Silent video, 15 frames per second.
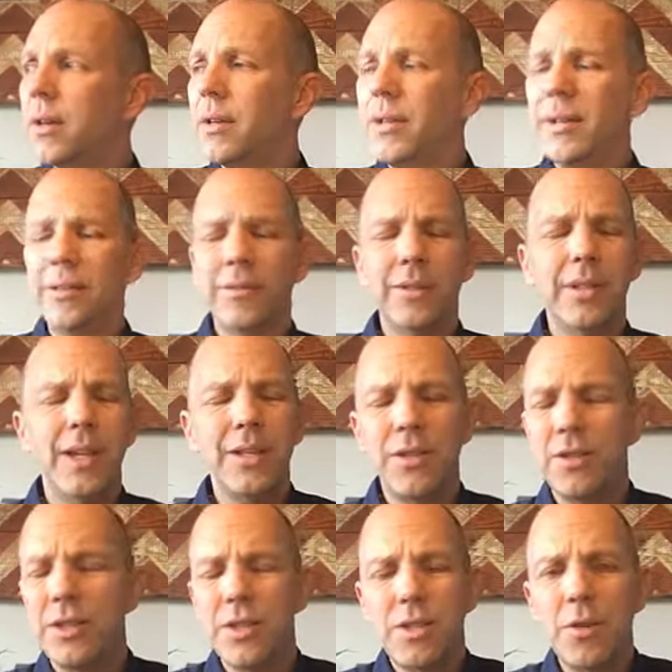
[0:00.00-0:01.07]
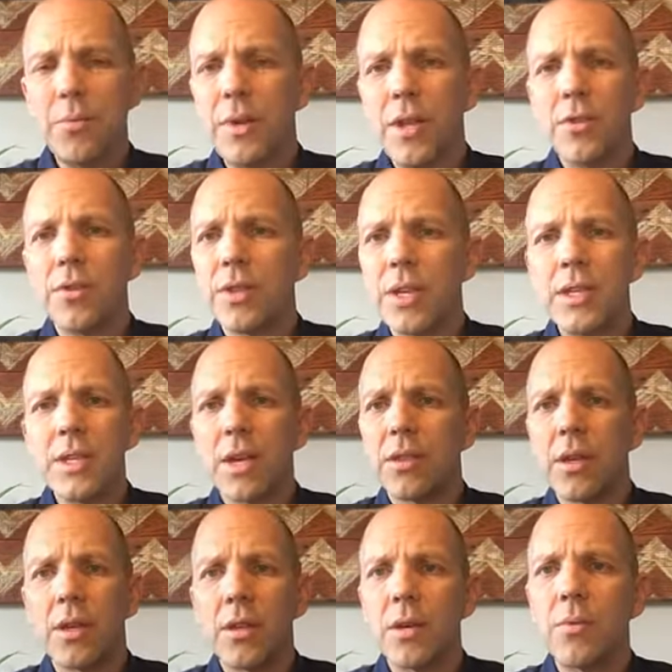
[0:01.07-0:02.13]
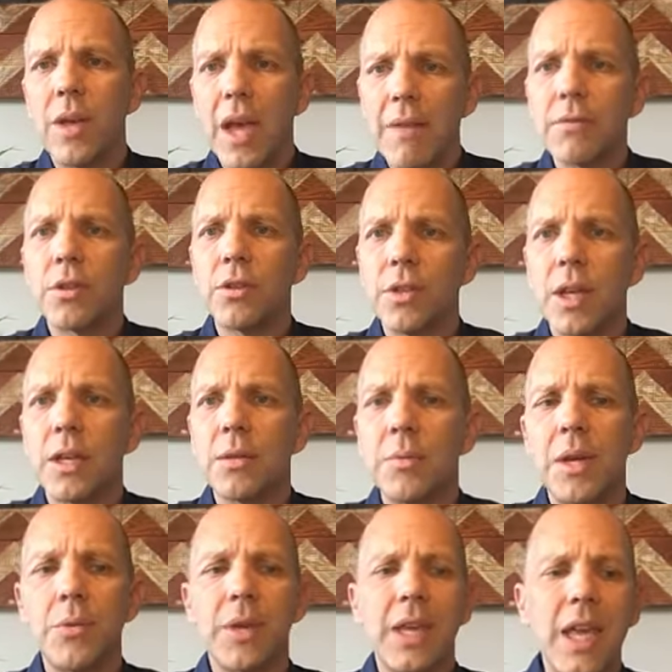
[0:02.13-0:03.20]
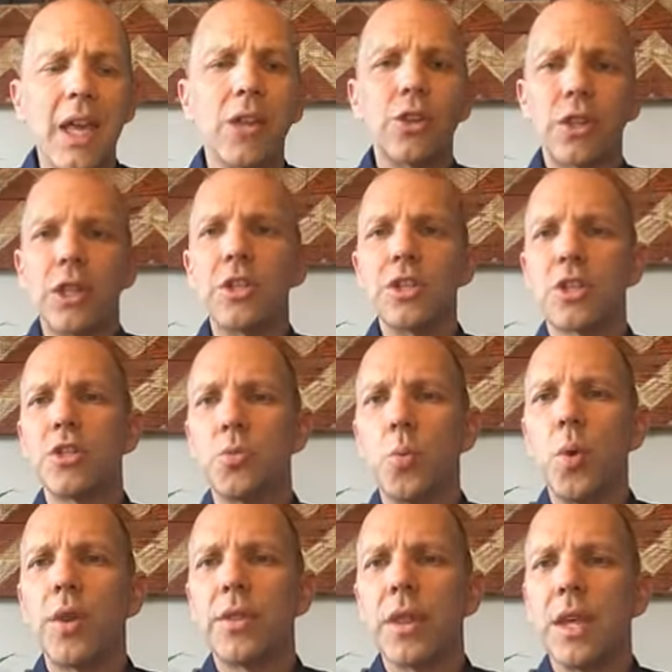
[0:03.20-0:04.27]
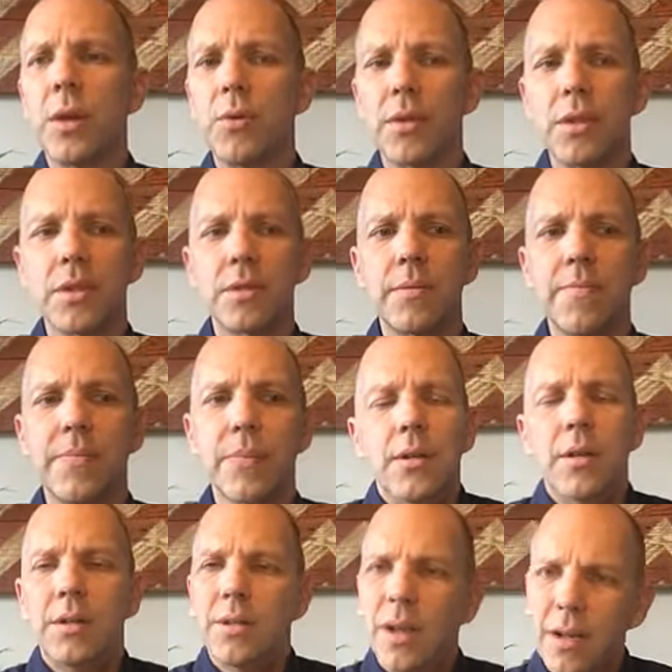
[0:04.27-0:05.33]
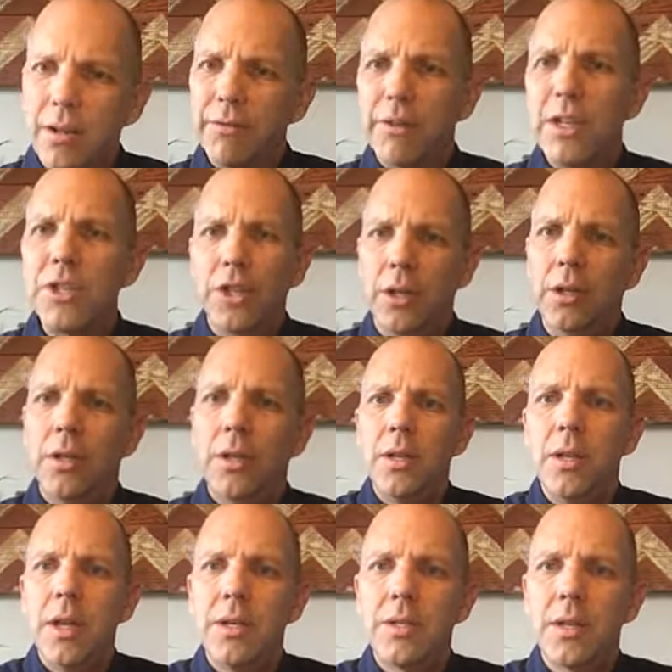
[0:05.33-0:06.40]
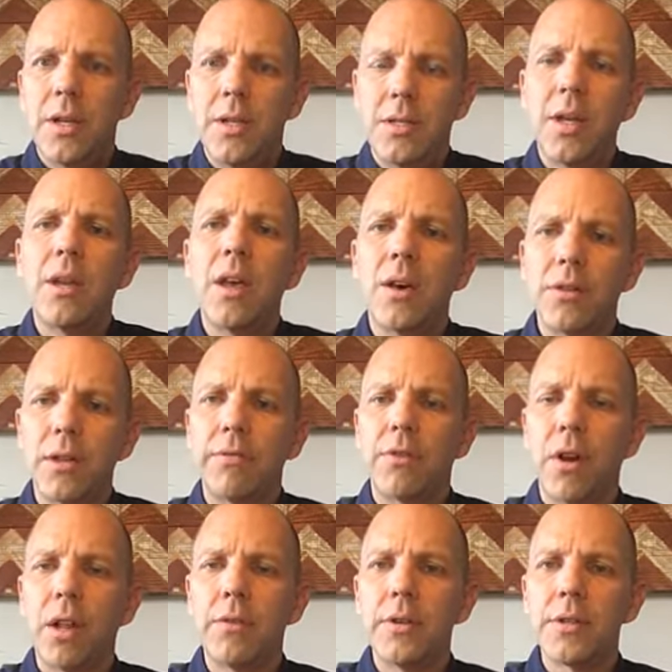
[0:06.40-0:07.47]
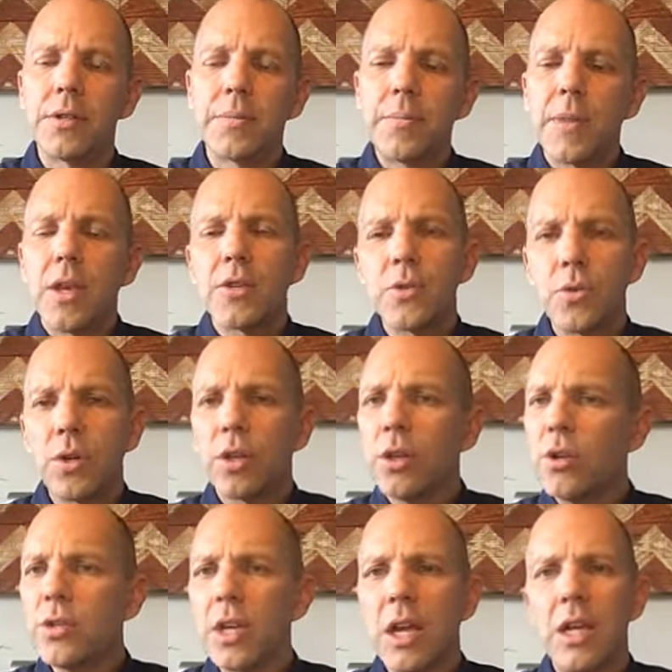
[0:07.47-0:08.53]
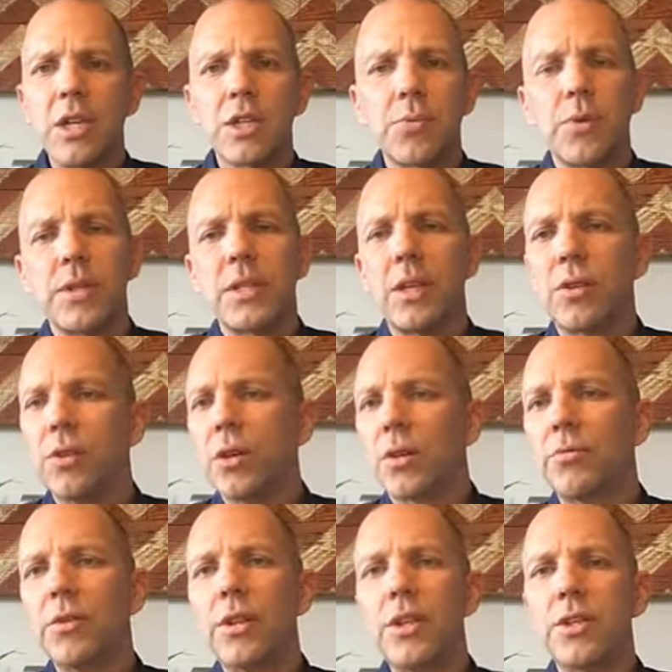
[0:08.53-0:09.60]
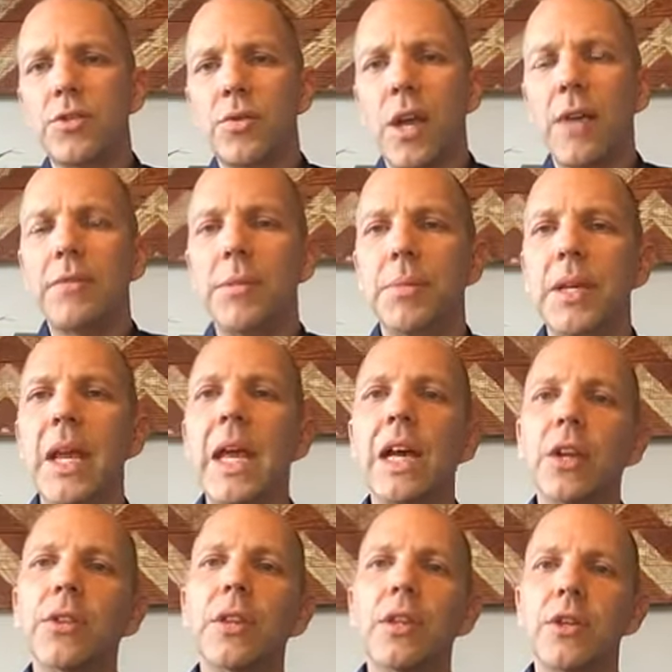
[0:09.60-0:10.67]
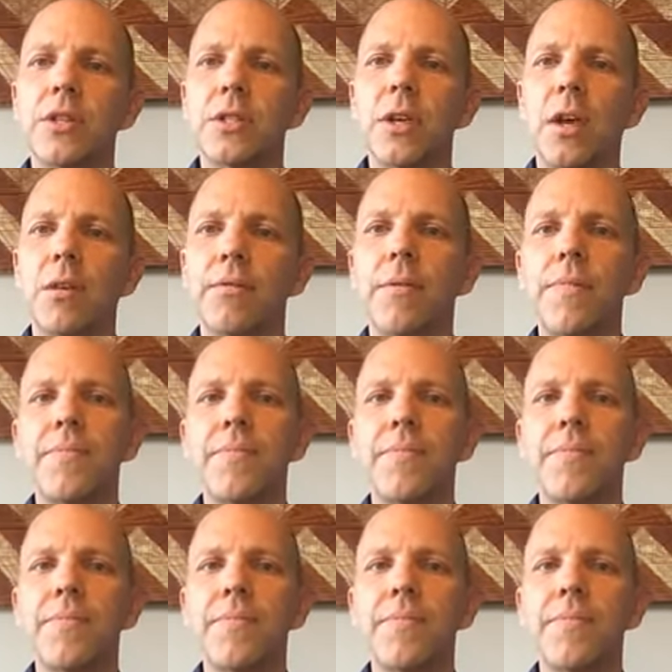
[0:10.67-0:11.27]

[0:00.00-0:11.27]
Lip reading: Gosh, there's just so many other things out there that we have to look at it. Man, we can't look at just this one thing with this tunnel vision. It's unhealthy for all of us. So in closing, I just want to say, look, really strive to be healthy yourself.